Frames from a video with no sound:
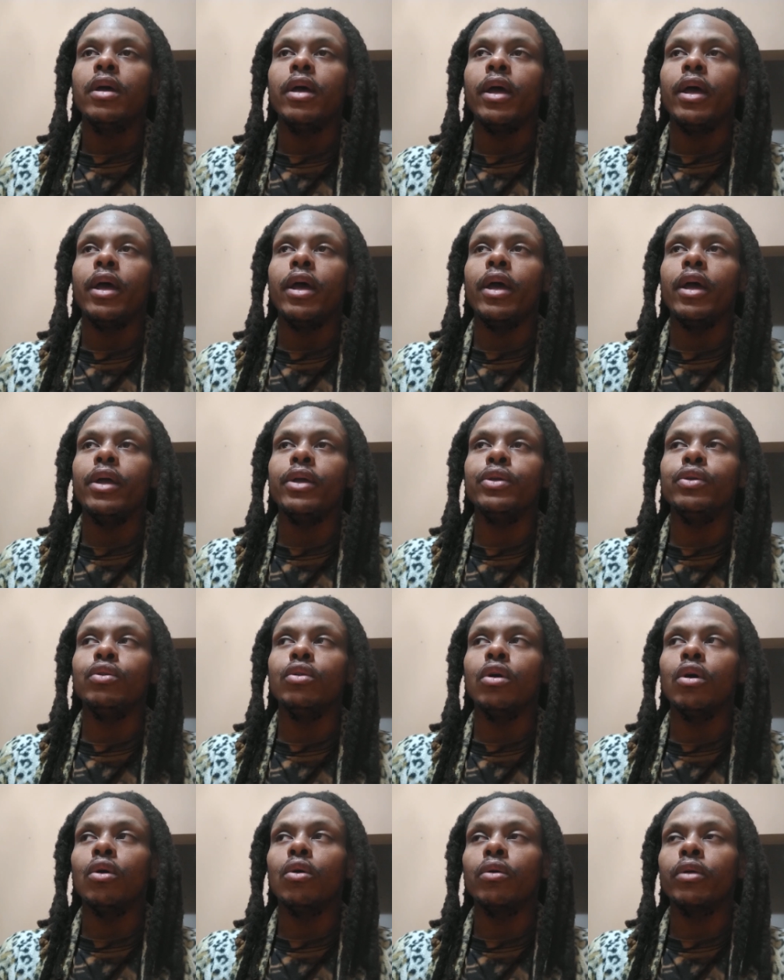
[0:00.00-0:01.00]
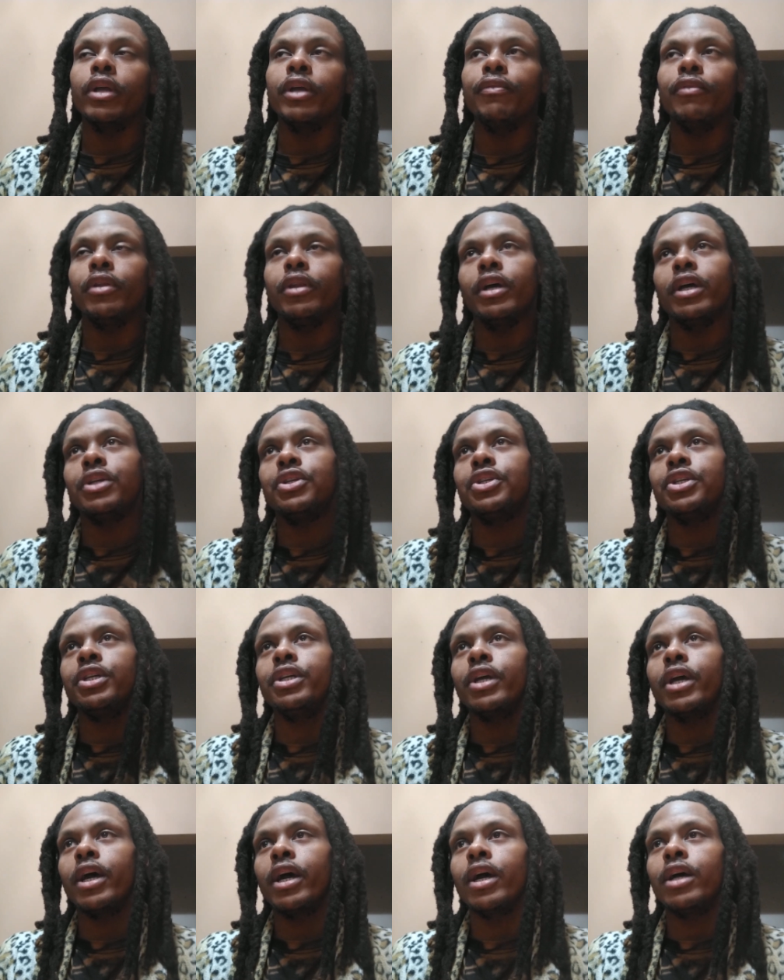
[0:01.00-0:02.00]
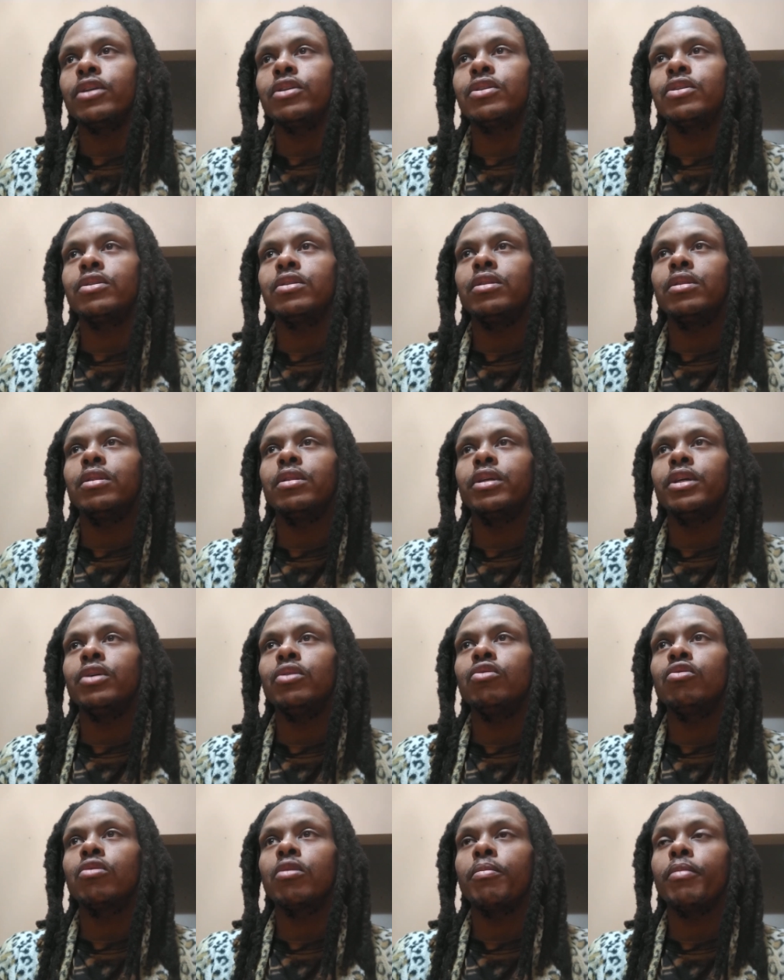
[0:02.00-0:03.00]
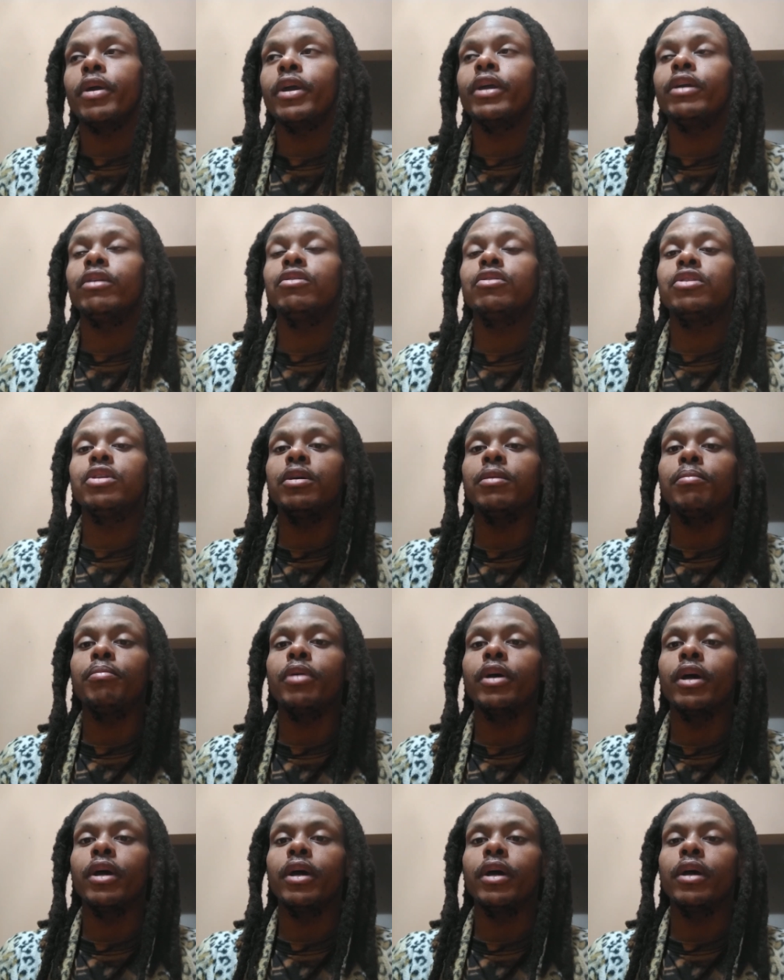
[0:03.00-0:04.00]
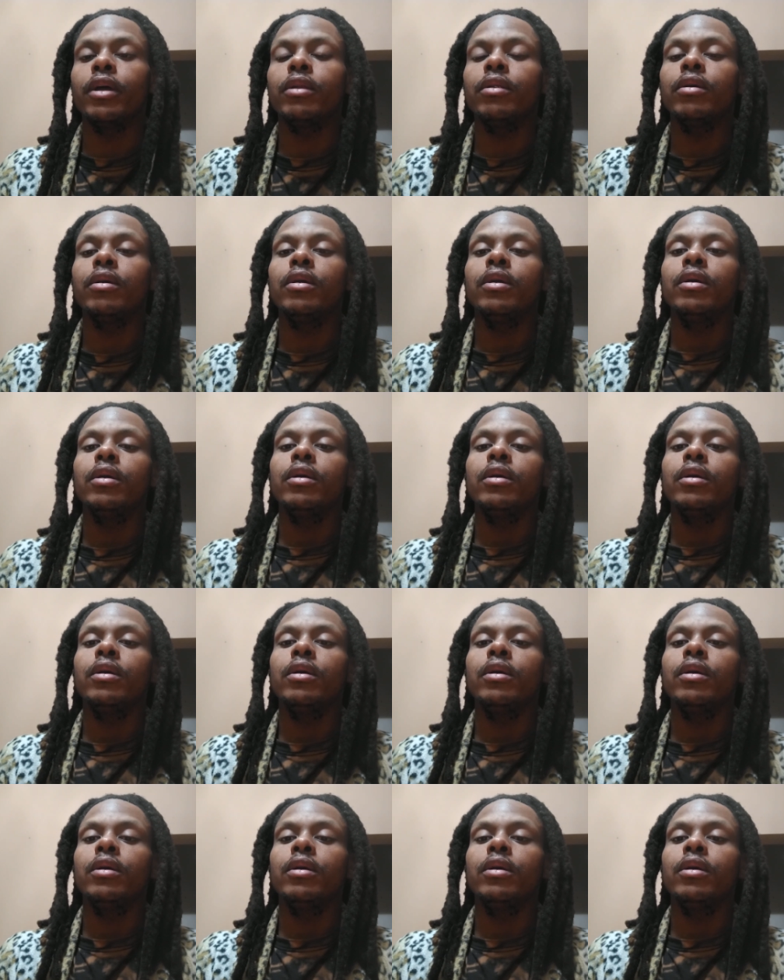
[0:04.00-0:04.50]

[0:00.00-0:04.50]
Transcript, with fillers: And, you know, given that she has He Who Remains temp pad,